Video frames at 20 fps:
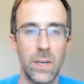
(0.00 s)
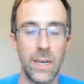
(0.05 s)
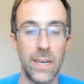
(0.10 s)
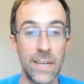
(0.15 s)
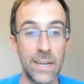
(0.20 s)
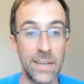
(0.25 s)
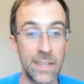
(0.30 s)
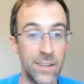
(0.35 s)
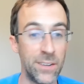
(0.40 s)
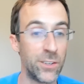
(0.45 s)

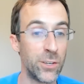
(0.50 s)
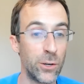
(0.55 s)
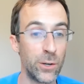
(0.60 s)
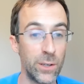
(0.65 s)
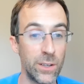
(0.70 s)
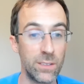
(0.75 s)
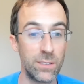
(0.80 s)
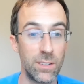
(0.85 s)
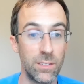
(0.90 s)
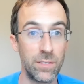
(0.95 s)
In
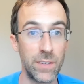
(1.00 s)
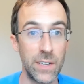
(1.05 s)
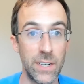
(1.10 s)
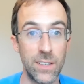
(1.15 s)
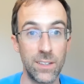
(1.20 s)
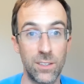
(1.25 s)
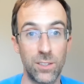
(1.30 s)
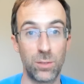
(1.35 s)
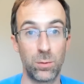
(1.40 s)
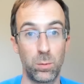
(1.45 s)
endurance
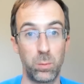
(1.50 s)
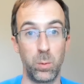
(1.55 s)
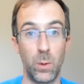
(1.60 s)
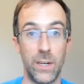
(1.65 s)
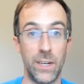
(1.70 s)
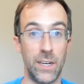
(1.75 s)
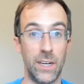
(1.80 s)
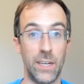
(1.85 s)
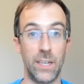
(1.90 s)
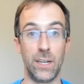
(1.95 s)
events,
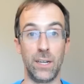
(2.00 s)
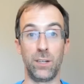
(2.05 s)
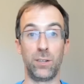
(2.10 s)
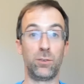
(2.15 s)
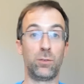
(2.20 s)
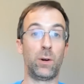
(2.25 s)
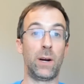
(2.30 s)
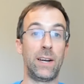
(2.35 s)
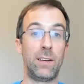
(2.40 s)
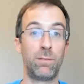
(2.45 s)
we
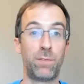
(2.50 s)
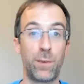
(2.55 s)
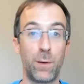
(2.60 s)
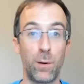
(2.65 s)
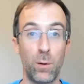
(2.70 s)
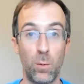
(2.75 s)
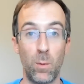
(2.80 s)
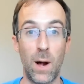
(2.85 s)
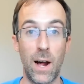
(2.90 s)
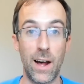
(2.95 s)
train for
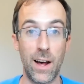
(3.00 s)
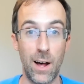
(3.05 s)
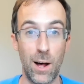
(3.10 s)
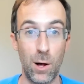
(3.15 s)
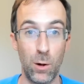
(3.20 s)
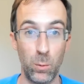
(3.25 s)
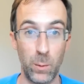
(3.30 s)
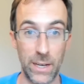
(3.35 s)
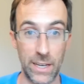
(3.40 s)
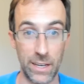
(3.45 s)
a
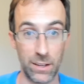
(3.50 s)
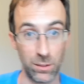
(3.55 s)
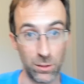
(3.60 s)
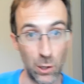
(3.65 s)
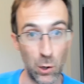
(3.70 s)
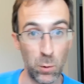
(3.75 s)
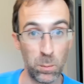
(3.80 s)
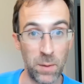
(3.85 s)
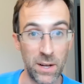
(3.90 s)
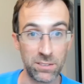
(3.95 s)
while, we get
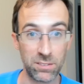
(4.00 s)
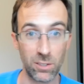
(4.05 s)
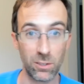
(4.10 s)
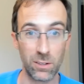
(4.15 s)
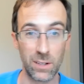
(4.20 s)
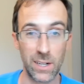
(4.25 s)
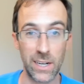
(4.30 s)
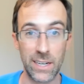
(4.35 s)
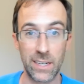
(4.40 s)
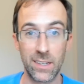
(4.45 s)
low muscle
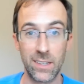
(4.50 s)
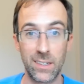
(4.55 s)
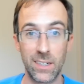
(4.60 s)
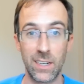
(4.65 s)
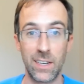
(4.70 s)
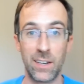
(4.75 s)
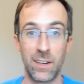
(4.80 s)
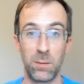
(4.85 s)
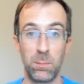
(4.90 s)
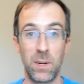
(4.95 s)

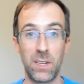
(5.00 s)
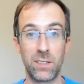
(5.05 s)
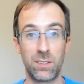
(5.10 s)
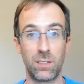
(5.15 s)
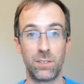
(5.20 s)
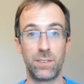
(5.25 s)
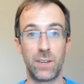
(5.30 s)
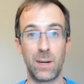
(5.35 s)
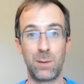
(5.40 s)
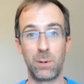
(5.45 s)
glycogen and the
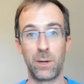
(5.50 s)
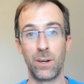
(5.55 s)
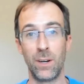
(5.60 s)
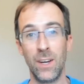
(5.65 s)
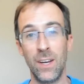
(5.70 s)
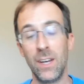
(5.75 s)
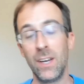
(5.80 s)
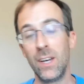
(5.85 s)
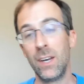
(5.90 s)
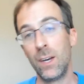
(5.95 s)
muscle fiber,
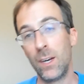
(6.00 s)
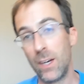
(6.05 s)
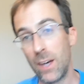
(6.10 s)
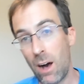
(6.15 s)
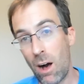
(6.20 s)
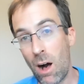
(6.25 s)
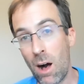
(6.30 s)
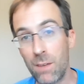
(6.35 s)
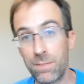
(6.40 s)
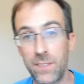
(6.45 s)

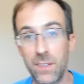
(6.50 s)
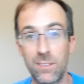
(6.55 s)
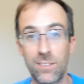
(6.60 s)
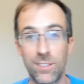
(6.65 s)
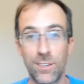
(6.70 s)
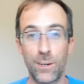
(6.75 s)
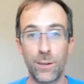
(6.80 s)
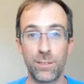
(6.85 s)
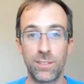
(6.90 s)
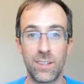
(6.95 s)
often
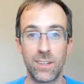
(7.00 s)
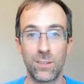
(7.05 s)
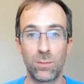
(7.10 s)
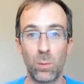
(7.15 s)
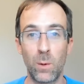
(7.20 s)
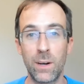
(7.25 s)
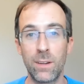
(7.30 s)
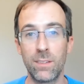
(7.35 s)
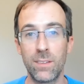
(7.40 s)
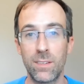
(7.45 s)
serves as
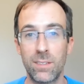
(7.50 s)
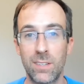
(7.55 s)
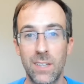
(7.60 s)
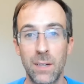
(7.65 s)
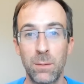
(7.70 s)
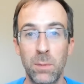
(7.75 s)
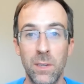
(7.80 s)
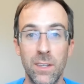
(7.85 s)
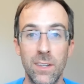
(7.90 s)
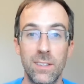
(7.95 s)
one of the
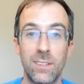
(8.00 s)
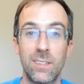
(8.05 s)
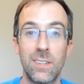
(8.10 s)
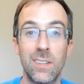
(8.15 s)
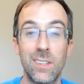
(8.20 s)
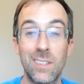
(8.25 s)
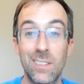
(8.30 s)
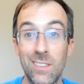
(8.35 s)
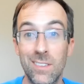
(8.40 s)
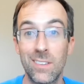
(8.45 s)
stimulus
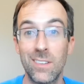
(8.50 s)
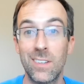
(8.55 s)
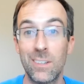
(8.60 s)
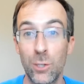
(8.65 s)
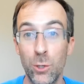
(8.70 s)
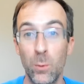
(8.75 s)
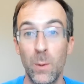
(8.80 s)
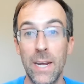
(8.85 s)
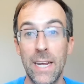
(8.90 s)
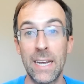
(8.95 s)

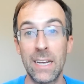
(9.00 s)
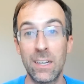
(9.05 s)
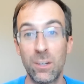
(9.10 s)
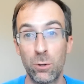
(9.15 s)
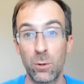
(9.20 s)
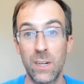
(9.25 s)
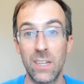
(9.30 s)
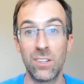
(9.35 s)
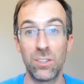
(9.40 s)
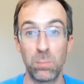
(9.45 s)
to
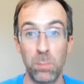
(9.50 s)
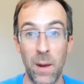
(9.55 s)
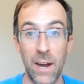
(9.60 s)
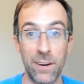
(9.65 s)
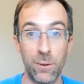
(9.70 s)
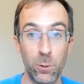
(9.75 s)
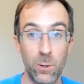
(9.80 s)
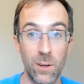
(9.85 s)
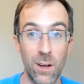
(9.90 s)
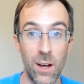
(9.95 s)
increase
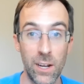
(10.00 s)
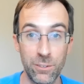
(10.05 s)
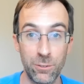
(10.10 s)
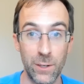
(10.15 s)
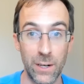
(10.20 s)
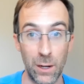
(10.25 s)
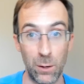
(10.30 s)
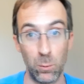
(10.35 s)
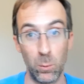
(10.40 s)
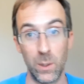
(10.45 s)

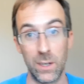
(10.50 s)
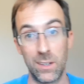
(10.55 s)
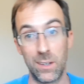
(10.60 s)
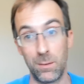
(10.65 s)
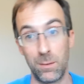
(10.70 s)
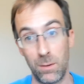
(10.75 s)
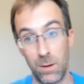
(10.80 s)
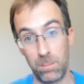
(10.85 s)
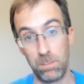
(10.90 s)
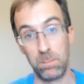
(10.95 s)
mitochondria,
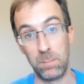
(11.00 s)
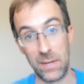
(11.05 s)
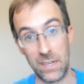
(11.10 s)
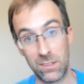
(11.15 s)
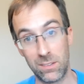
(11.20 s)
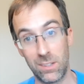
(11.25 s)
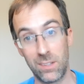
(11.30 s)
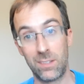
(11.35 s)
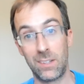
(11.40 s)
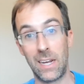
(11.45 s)
which
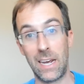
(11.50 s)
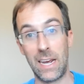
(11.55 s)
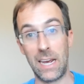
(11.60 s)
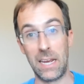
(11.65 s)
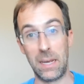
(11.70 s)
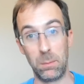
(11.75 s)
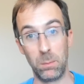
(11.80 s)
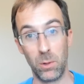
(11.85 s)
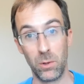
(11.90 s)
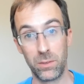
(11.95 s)
makes us
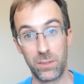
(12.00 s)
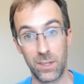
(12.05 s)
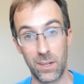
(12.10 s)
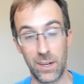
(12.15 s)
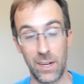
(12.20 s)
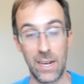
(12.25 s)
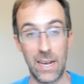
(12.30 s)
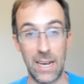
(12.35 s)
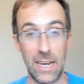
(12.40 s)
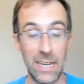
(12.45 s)
able
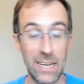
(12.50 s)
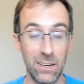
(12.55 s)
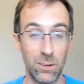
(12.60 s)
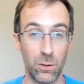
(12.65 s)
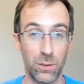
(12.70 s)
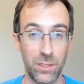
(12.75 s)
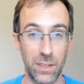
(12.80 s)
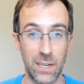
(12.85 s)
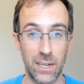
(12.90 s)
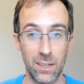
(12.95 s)
to
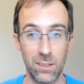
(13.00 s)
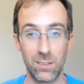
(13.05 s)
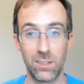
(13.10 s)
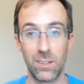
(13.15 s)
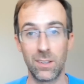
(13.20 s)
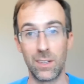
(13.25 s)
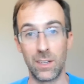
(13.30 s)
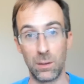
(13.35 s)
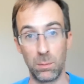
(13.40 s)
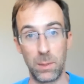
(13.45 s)
handle things
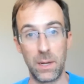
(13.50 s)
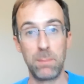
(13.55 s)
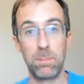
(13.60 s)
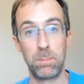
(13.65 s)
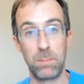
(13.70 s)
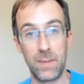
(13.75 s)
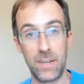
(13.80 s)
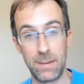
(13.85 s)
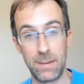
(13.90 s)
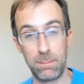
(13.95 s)
a little bit
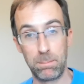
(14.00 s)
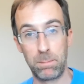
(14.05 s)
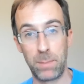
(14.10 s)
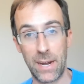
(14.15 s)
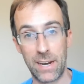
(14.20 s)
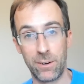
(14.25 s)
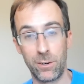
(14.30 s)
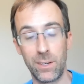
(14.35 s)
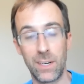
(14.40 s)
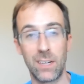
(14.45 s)

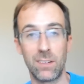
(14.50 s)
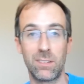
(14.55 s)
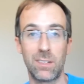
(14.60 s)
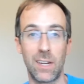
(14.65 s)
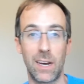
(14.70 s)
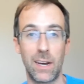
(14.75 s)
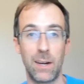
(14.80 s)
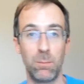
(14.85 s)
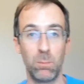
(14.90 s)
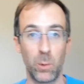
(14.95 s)
better next
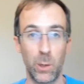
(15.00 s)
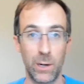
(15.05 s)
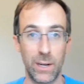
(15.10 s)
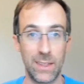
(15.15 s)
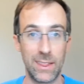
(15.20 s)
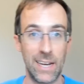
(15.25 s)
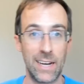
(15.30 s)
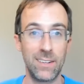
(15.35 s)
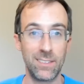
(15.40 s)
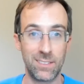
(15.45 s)
time we're
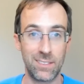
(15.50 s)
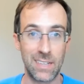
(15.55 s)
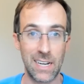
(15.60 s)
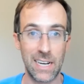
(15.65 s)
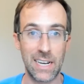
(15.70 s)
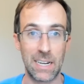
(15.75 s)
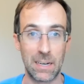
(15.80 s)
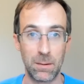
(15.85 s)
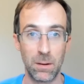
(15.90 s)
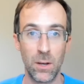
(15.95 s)
in that
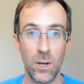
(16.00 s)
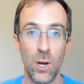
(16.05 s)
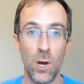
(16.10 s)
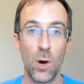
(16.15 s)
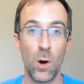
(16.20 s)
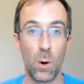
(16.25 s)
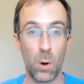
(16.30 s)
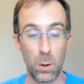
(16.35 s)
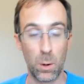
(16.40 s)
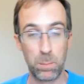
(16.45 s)
state
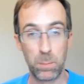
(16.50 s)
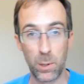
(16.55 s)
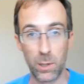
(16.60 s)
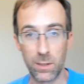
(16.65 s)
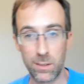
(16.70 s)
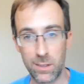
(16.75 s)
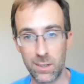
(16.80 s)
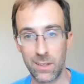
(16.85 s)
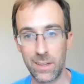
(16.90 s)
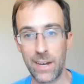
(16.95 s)
or
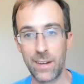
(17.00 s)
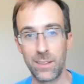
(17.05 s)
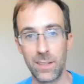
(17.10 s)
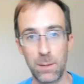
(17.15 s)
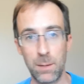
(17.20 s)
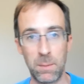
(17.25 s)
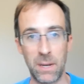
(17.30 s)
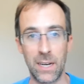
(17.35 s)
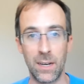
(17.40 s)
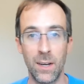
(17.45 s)
push to that
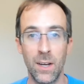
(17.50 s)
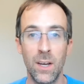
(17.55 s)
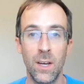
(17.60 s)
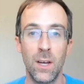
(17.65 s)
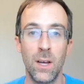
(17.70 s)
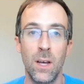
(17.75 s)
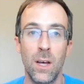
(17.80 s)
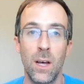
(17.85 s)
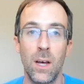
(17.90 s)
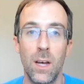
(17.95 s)
limit.
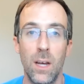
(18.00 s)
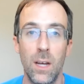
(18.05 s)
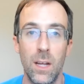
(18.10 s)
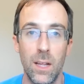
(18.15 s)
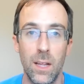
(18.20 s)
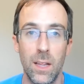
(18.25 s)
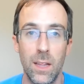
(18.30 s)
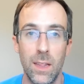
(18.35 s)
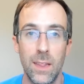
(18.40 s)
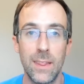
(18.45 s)

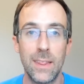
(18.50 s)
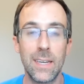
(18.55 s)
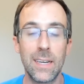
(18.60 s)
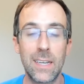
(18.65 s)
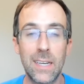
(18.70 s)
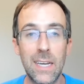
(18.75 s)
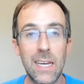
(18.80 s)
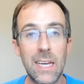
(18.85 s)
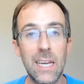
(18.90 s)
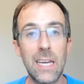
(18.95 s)
The
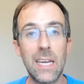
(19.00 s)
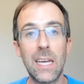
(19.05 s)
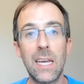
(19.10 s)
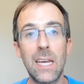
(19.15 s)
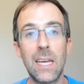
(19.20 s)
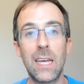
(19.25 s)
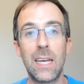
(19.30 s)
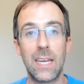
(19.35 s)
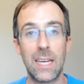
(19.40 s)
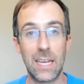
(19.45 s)
key
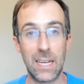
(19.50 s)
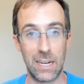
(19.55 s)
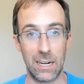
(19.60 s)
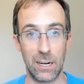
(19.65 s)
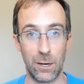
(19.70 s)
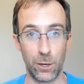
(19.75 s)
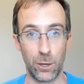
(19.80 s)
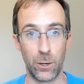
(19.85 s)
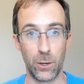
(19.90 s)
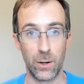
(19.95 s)

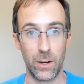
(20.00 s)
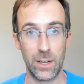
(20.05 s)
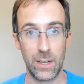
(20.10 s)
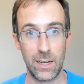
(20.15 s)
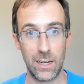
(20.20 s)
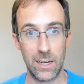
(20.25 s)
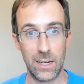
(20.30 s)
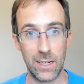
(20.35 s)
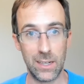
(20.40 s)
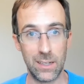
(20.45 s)
here
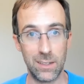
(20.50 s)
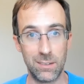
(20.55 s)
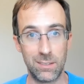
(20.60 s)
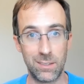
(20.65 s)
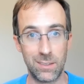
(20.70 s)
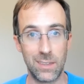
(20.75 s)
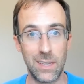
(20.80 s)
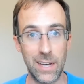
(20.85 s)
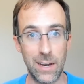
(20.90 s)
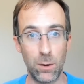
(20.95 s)

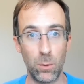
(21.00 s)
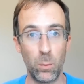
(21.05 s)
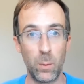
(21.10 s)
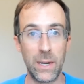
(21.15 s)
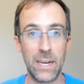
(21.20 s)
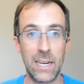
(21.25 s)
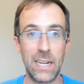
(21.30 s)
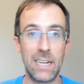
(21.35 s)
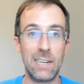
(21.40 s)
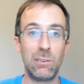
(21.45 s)
is that
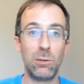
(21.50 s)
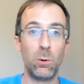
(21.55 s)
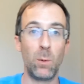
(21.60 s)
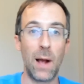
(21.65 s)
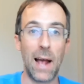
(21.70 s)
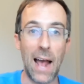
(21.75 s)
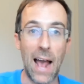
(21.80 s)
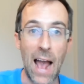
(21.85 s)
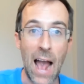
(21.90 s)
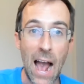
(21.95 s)
we need to
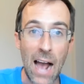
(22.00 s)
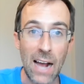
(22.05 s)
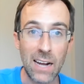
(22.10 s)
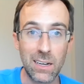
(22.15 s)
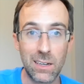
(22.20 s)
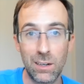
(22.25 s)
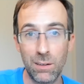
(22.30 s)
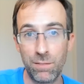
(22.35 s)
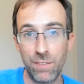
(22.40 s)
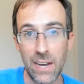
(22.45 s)

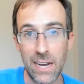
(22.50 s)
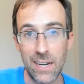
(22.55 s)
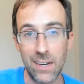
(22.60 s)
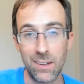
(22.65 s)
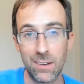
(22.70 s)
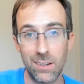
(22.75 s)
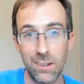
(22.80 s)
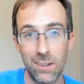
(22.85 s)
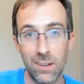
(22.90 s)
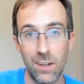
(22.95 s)

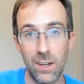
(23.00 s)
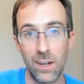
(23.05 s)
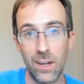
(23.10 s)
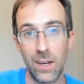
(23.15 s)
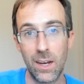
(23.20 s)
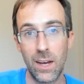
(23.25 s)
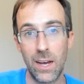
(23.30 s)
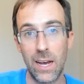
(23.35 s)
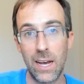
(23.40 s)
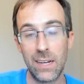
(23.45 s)
activate
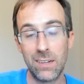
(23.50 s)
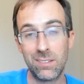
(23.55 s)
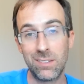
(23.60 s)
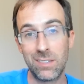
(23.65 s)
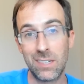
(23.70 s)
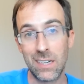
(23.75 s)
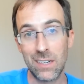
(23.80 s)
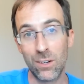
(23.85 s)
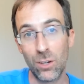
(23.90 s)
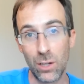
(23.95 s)
a
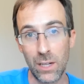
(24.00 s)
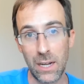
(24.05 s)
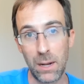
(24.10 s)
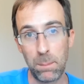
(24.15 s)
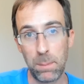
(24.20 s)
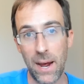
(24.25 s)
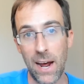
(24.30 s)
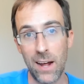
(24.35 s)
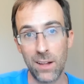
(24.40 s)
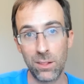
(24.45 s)

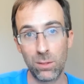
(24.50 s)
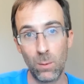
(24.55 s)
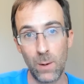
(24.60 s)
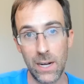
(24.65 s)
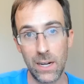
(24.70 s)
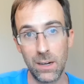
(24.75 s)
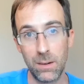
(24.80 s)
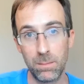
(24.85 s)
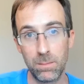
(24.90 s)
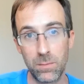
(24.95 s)
signaling
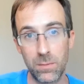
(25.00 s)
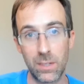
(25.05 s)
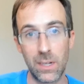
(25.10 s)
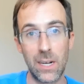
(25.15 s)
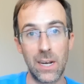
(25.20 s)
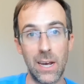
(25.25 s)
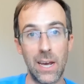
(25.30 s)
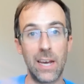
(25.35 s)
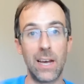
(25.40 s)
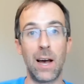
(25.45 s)
pathway,
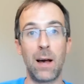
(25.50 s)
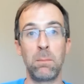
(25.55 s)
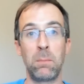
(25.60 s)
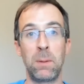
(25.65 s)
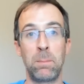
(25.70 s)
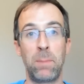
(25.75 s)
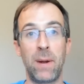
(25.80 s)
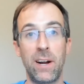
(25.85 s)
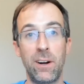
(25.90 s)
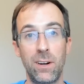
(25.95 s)
say, hey, I'm
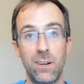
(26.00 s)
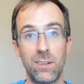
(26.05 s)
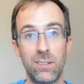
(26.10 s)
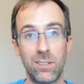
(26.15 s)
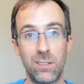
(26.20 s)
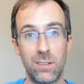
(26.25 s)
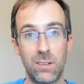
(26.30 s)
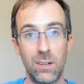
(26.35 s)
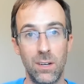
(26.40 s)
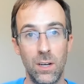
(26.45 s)

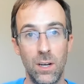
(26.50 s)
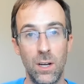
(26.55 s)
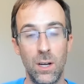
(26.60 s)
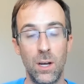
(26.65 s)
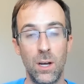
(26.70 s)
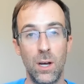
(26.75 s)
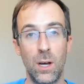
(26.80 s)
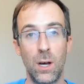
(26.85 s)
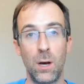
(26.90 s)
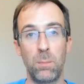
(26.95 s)
embarrassed,
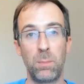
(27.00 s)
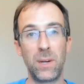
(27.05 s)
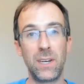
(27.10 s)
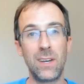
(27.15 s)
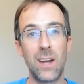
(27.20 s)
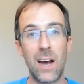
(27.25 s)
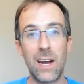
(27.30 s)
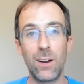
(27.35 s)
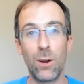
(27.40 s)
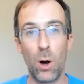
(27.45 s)
but
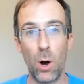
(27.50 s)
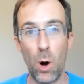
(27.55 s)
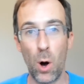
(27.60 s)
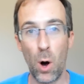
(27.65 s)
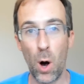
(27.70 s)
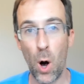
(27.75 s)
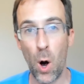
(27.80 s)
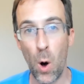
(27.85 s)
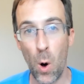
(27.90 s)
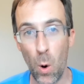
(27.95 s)
not
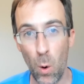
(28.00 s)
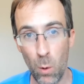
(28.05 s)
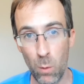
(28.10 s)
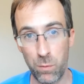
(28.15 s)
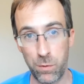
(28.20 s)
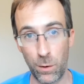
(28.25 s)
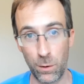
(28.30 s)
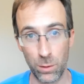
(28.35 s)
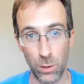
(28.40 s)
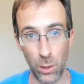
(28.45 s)

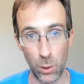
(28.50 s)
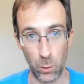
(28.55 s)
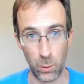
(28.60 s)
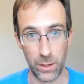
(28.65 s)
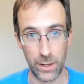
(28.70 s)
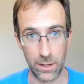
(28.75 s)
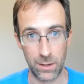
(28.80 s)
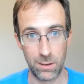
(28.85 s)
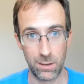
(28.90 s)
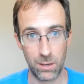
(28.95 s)
overload
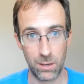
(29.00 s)
it.